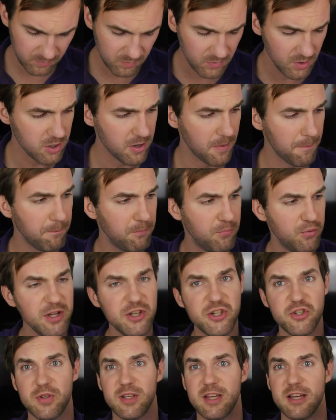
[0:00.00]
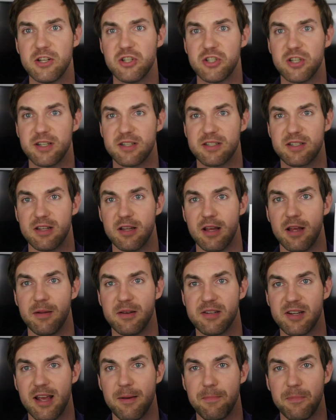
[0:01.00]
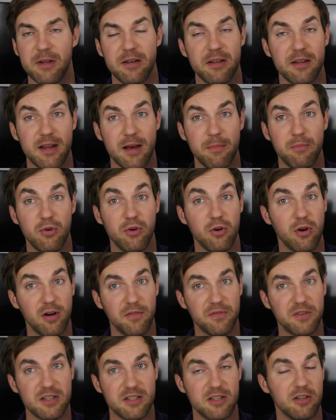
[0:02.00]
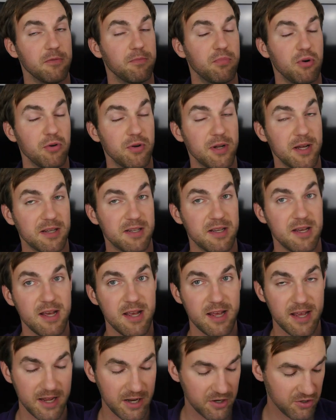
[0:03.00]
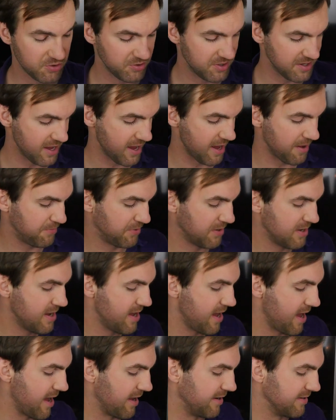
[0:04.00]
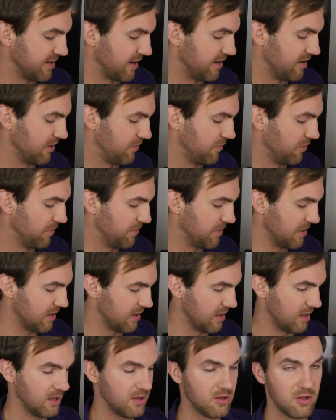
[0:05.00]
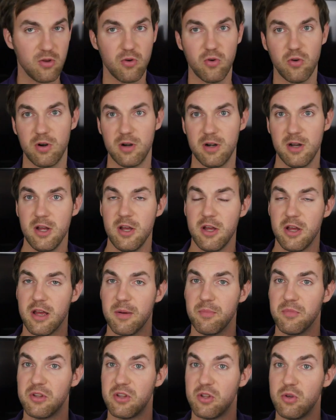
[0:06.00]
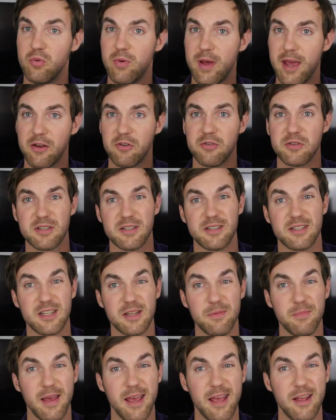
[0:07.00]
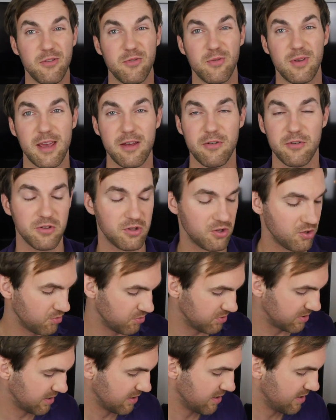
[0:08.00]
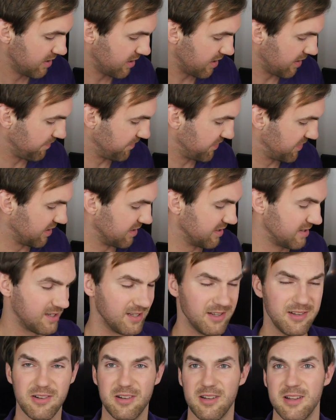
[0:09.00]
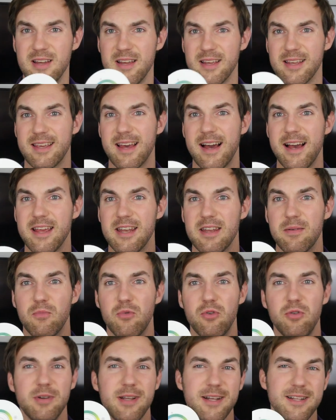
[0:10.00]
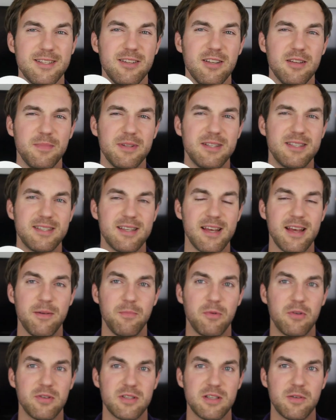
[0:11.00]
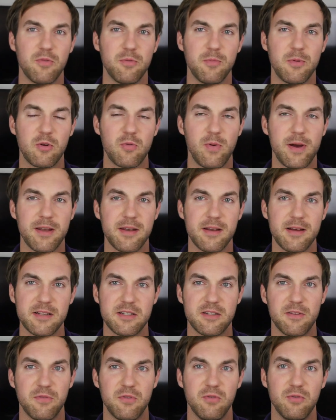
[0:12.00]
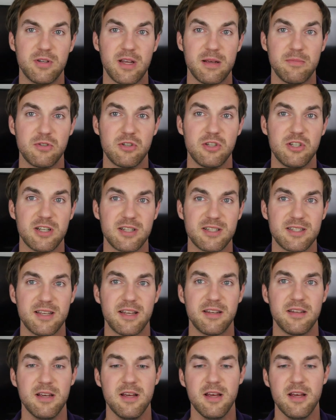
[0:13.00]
bridge. You can just type in the number of this little product into the app, and then it will be in your Hue ecosystem, and you cannot use this little guy anymore. That's a little bit sad, because it would be quite nice a few times to just set